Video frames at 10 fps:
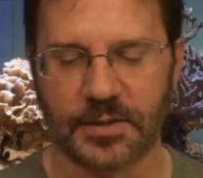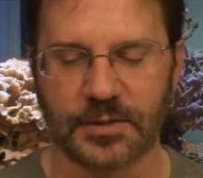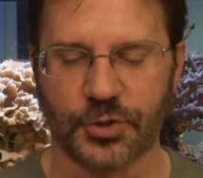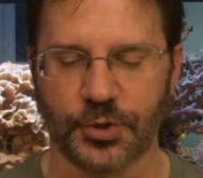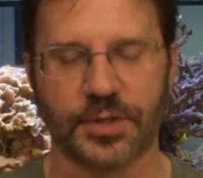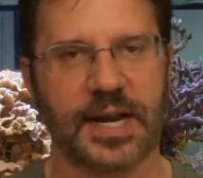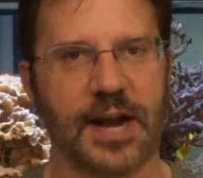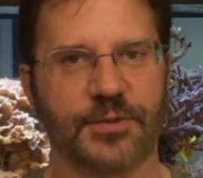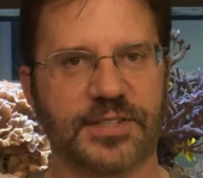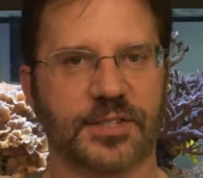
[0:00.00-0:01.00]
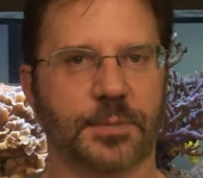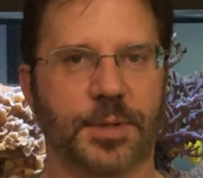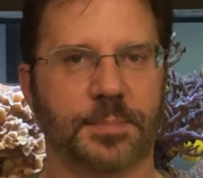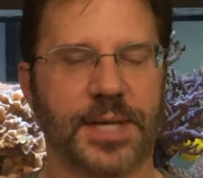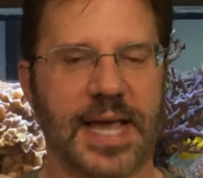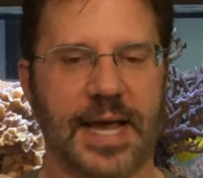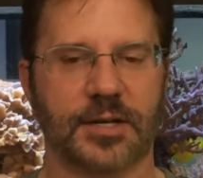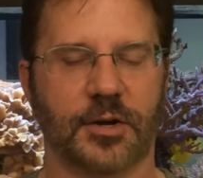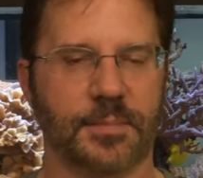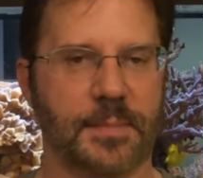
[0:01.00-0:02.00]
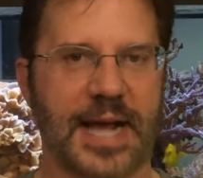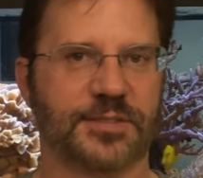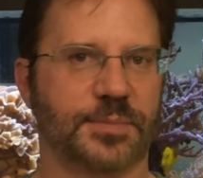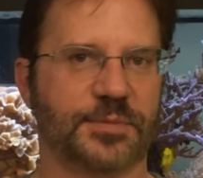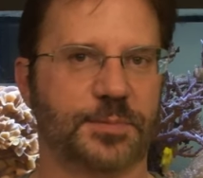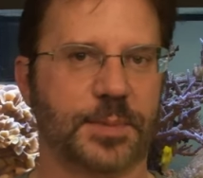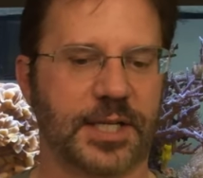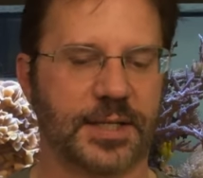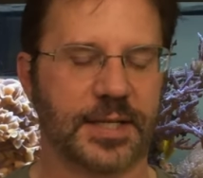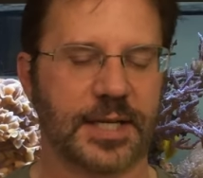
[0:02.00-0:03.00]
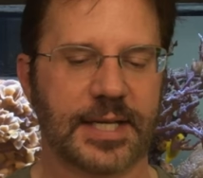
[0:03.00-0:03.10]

turned on every single pump he had on maximum speed.